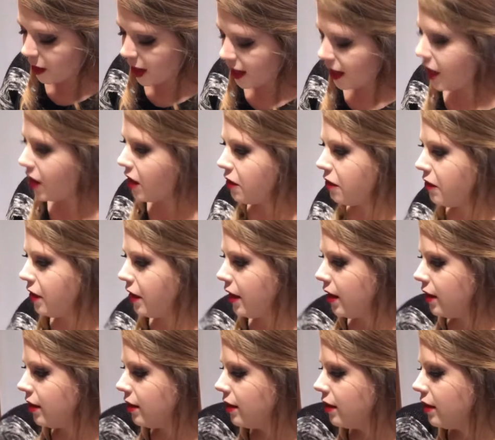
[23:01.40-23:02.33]
been here
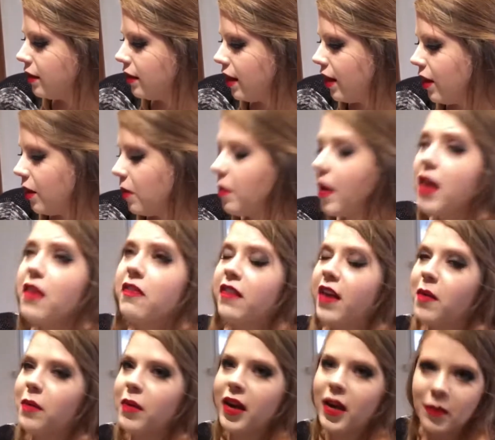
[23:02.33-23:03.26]
for, my
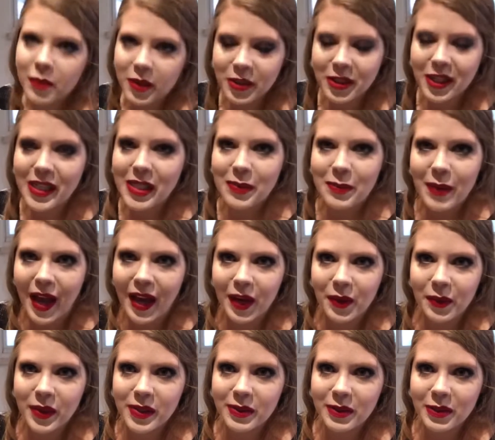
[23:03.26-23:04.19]
family can be traced back
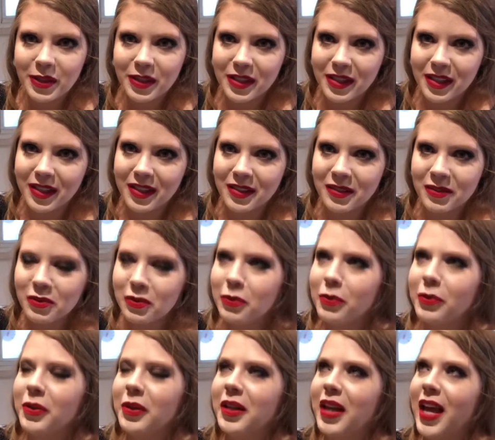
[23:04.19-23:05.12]
in West Virginia
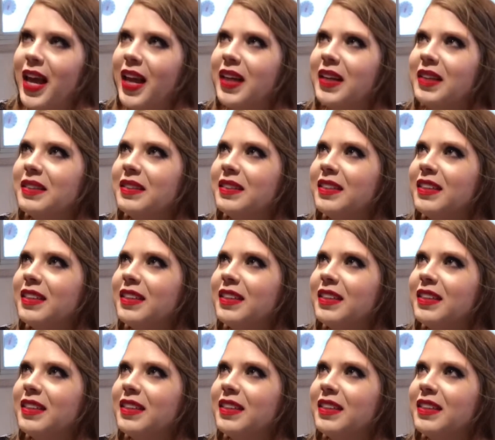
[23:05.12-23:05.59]
for like,